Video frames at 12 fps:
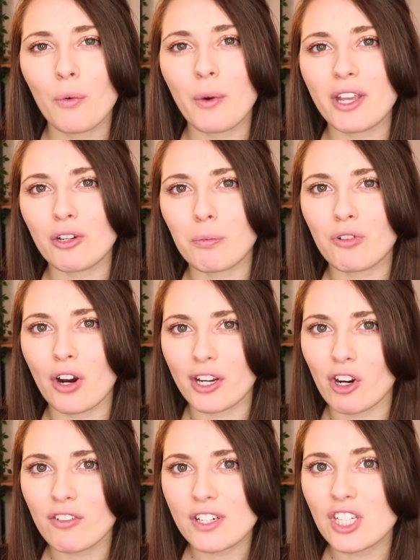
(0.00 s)
where you're
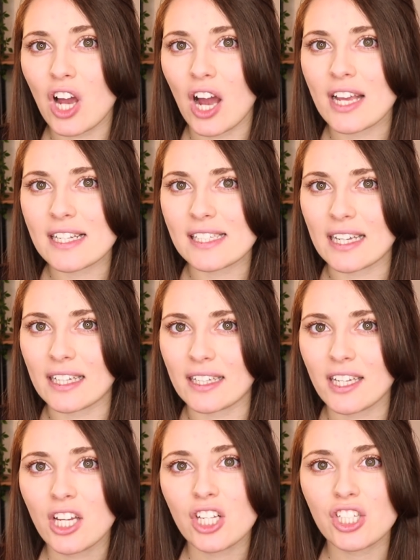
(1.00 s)

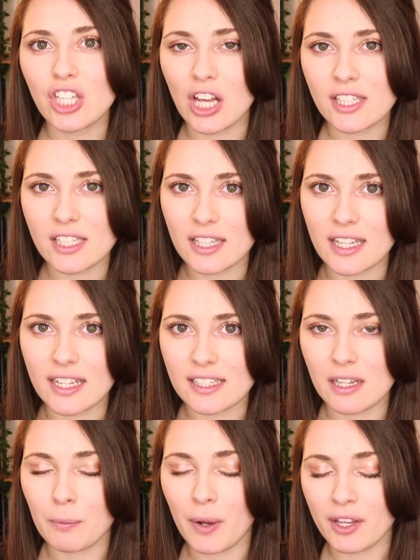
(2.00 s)
prioritizing certain
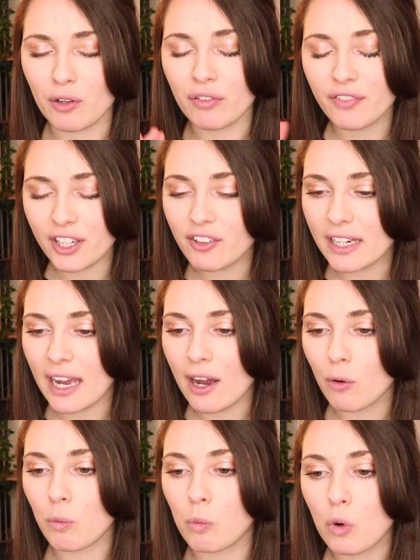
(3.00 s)
things and where you're figuring
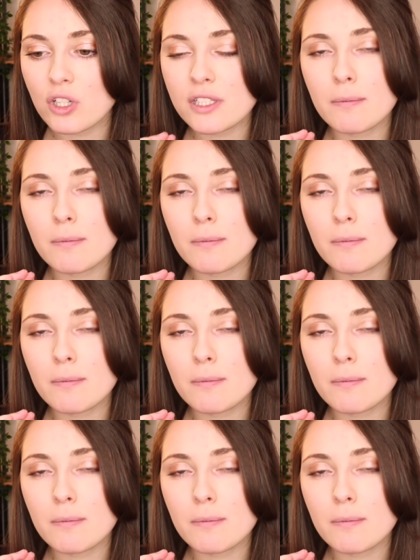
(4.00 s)
out what's